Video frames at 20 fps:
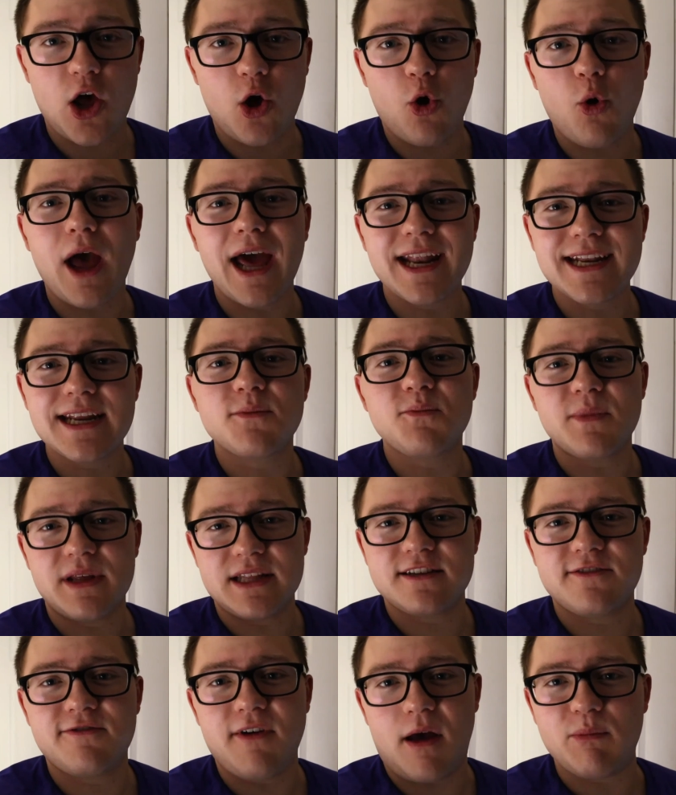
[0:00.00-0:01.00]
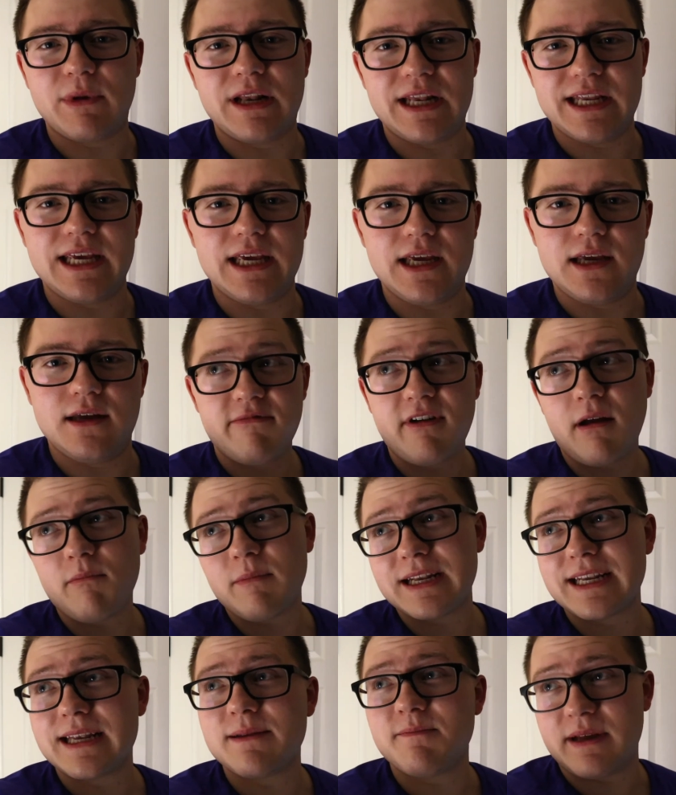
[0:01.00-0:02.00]
Ohana means family.
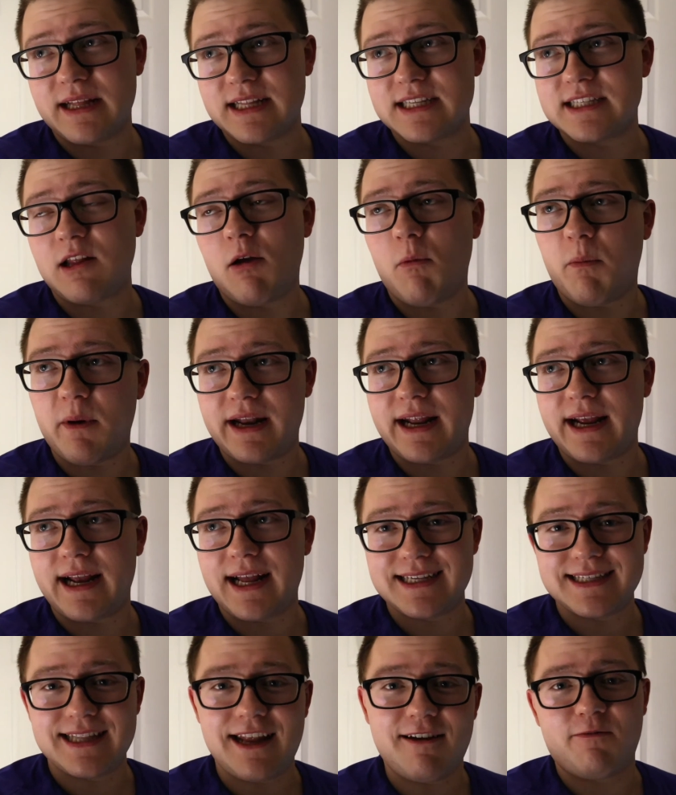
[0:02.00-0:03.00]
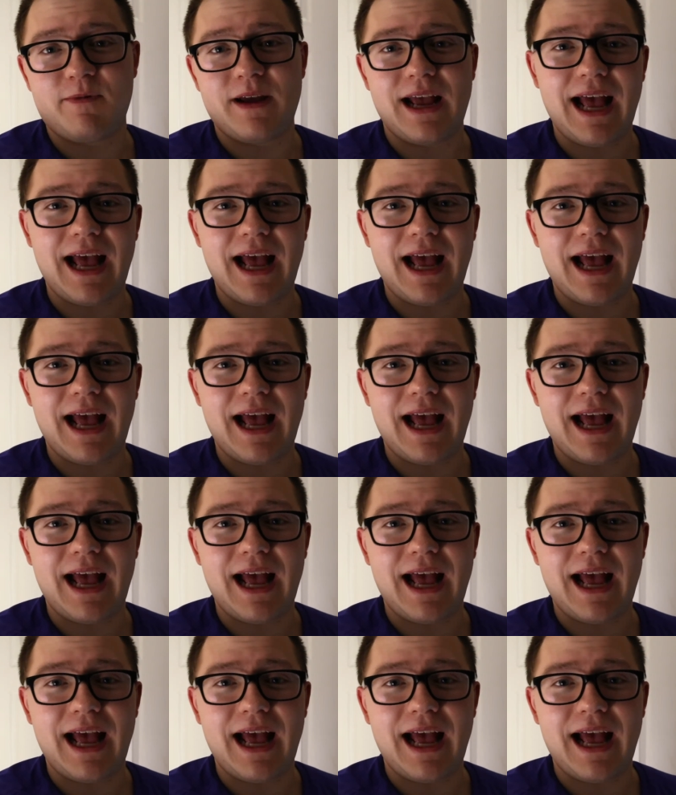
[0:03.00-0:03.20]
Family means nobody gets left